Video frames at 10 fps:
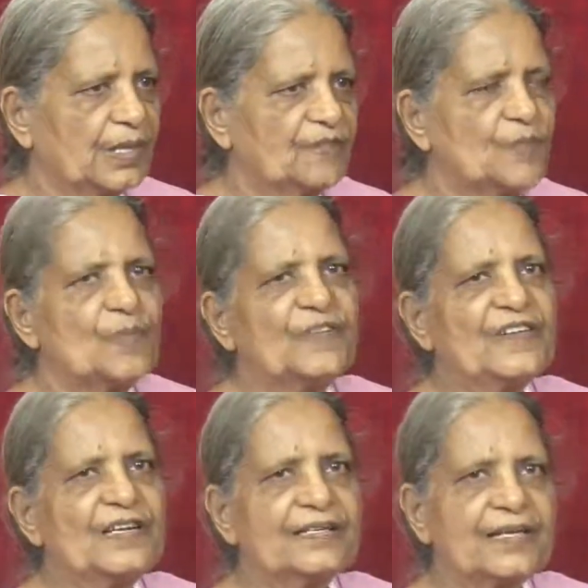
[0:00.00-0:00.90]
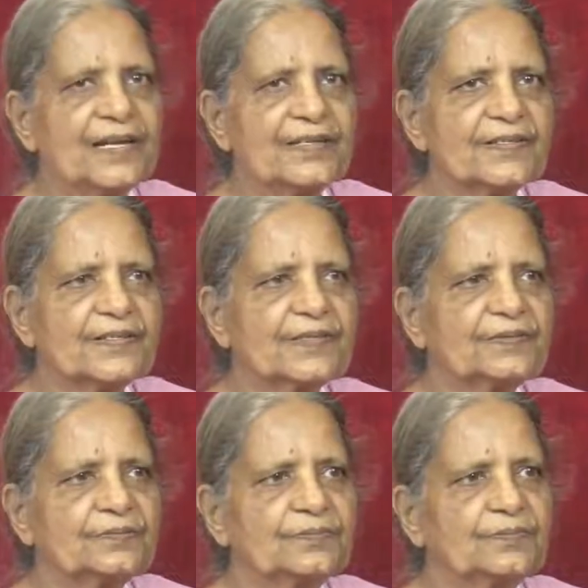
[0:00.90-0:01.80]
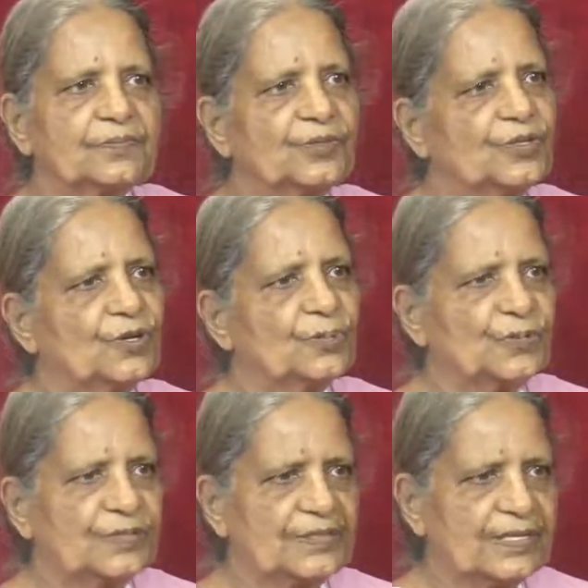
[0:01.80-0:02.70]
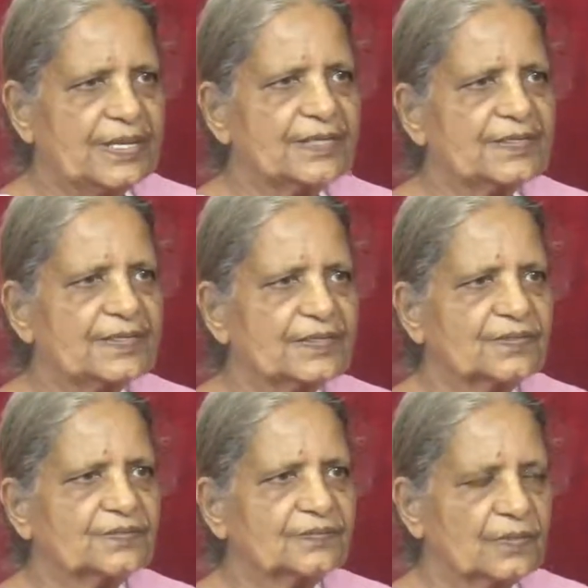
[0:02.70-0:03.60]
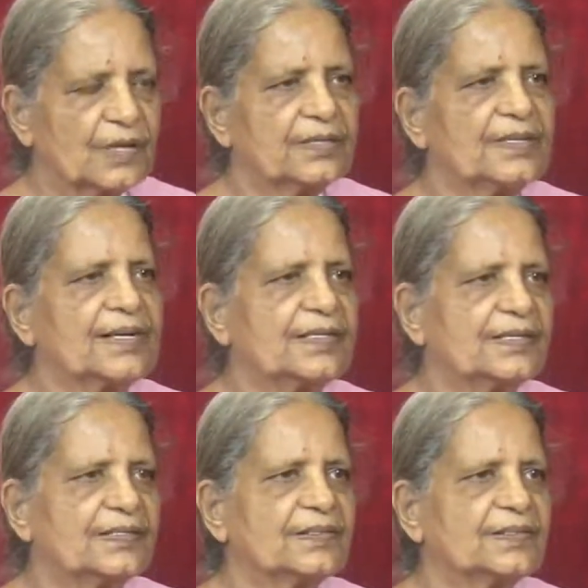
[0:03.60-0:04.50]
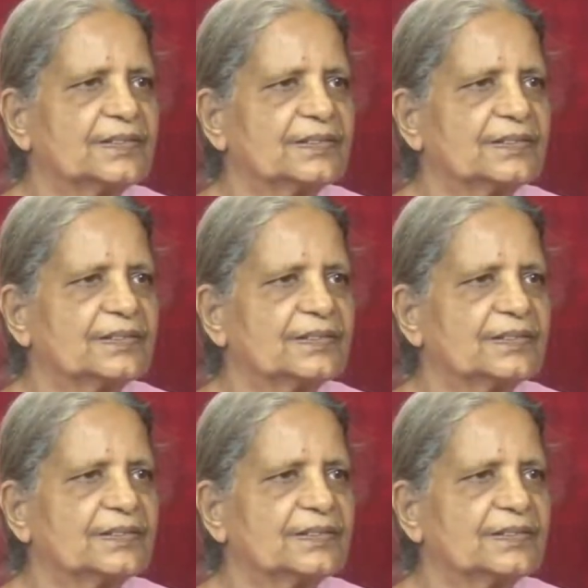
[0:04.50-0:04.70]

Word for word: We may feel attached to the opposite sex, attracted.